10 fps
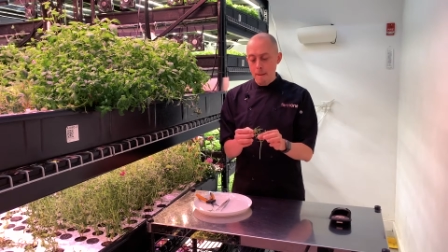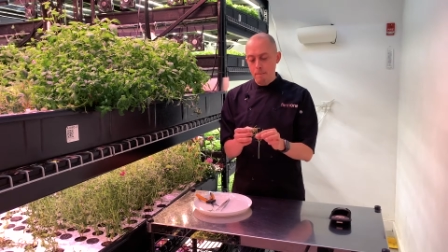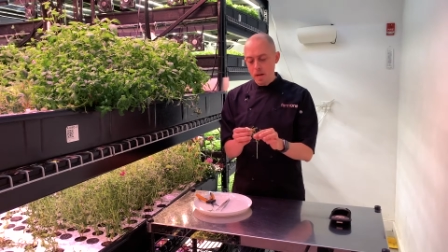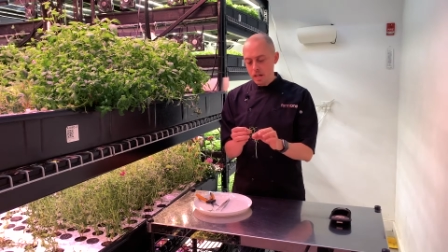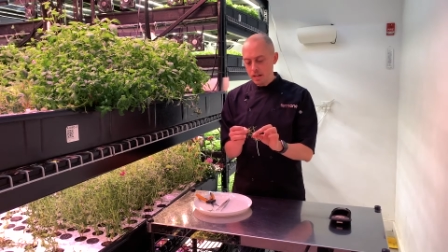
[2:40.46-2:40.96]

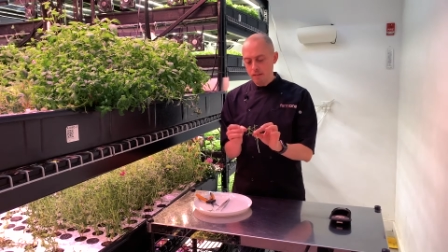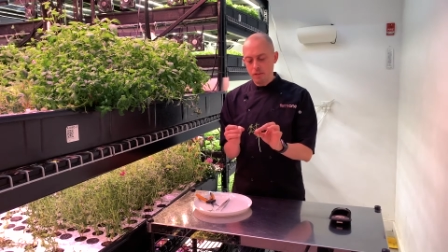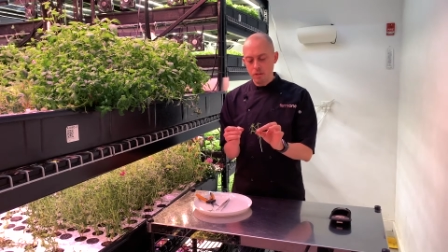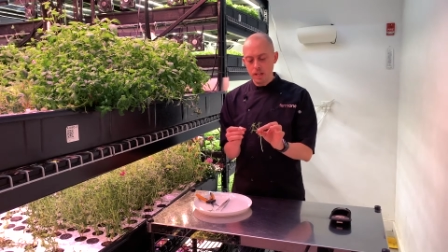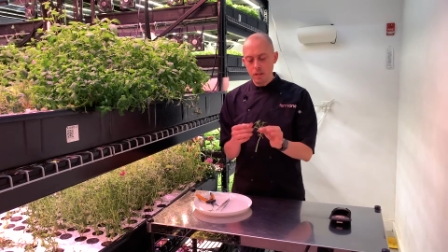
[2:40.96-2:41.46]
But if
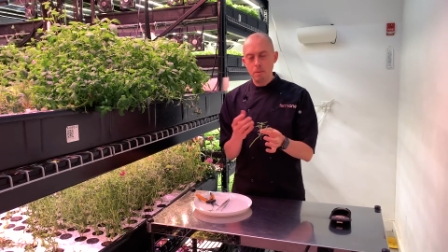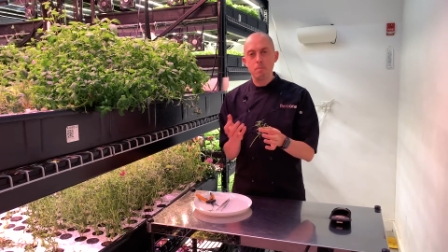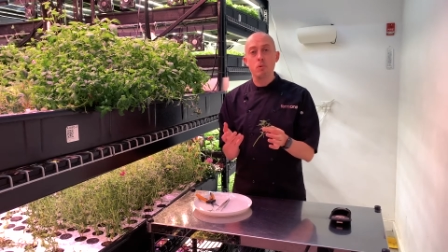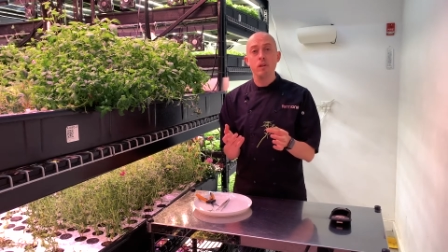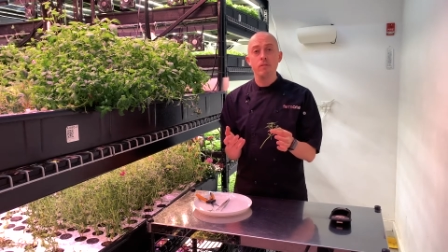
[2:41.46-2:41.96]
you're a little bit
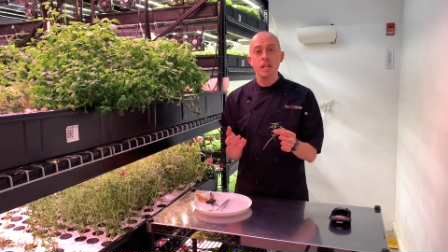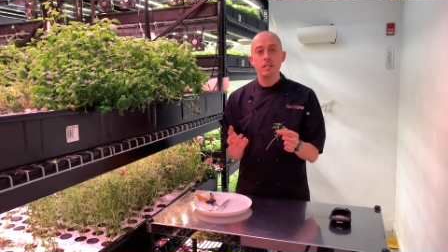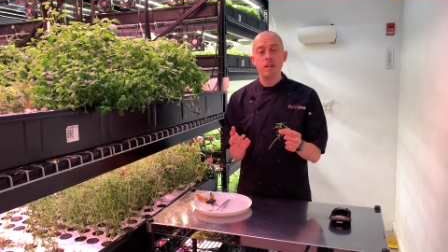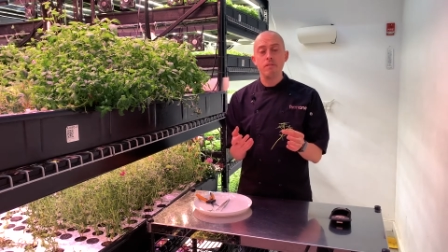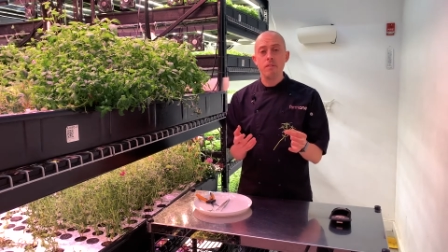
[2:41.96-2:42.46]
more
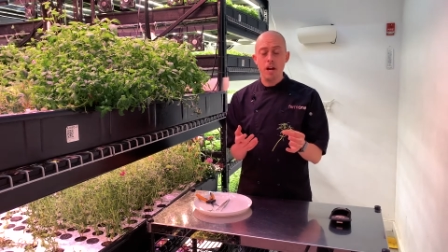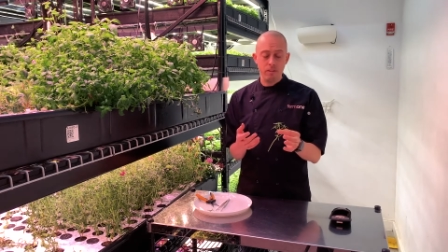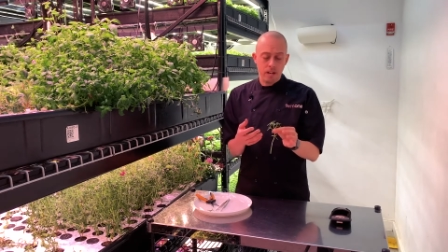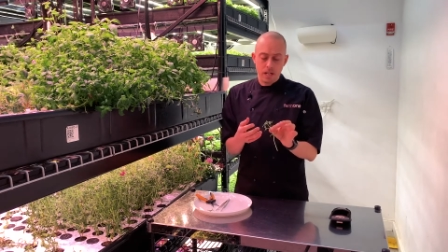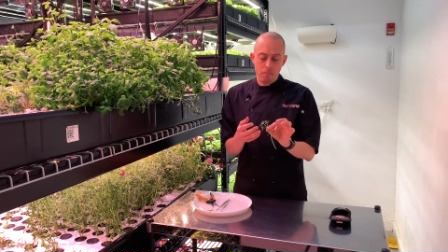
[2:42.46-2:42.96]
inventive, I
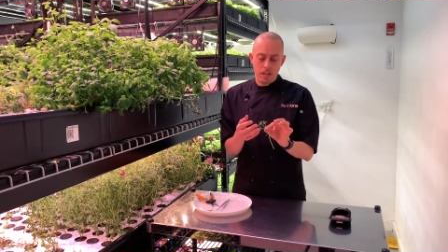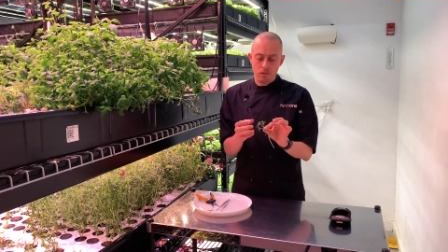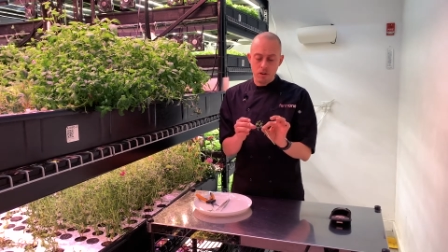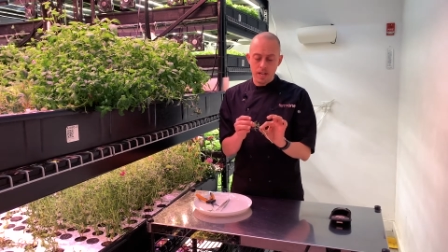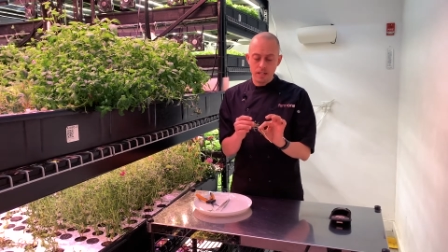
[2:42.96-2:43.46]
recommend
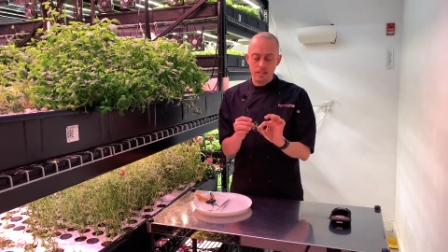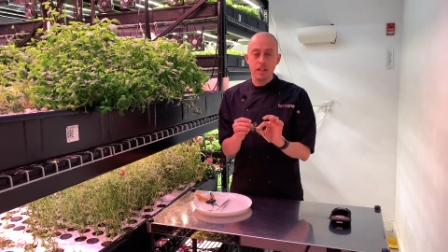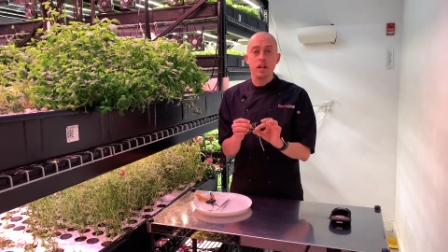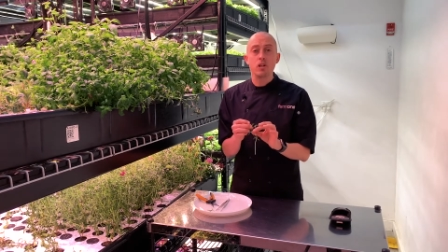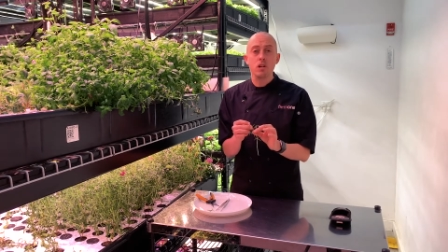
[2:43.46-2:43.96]
trying this
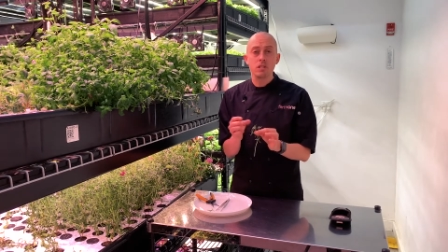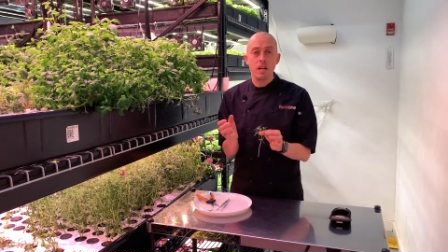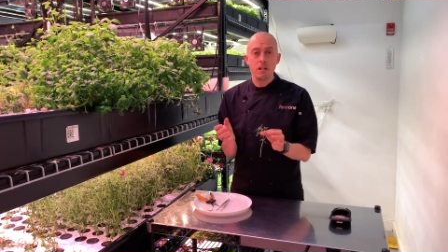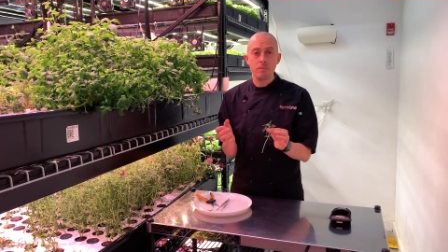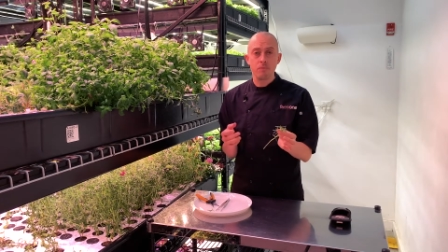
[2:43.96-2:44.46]
in a
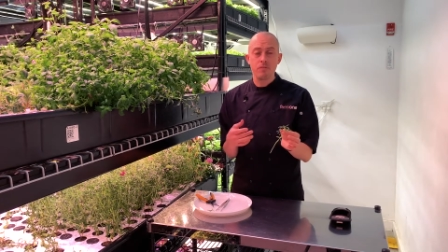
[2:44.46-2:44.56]
cocktail.